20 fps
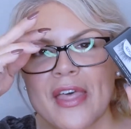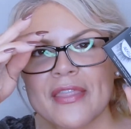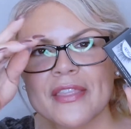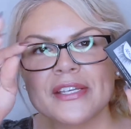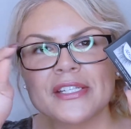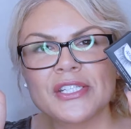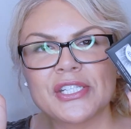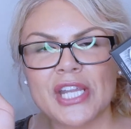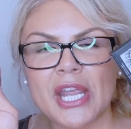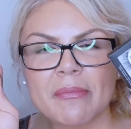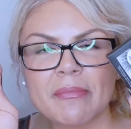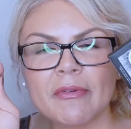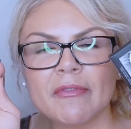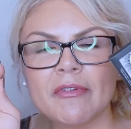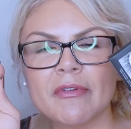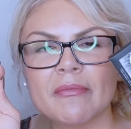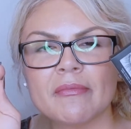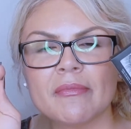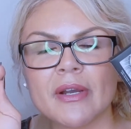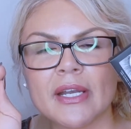The shape of
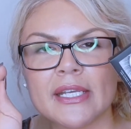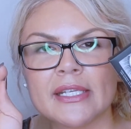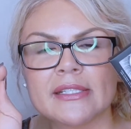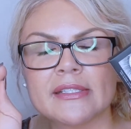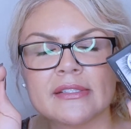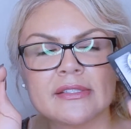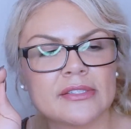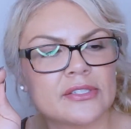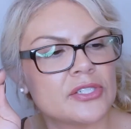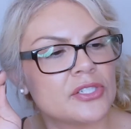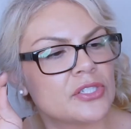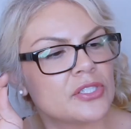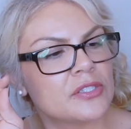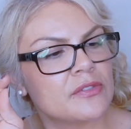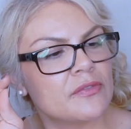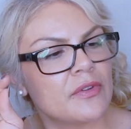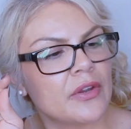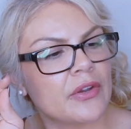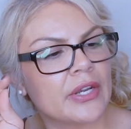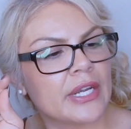them is just
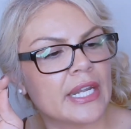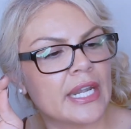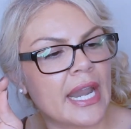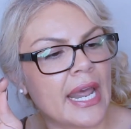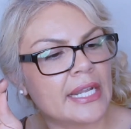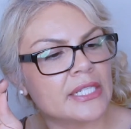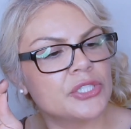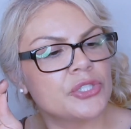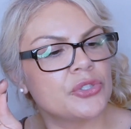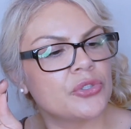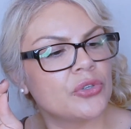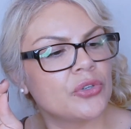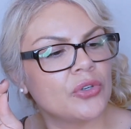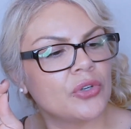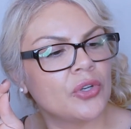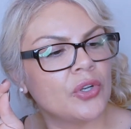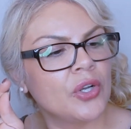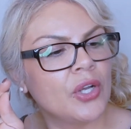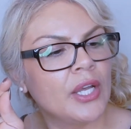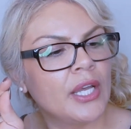very
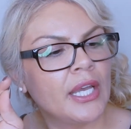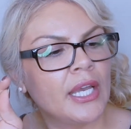natural.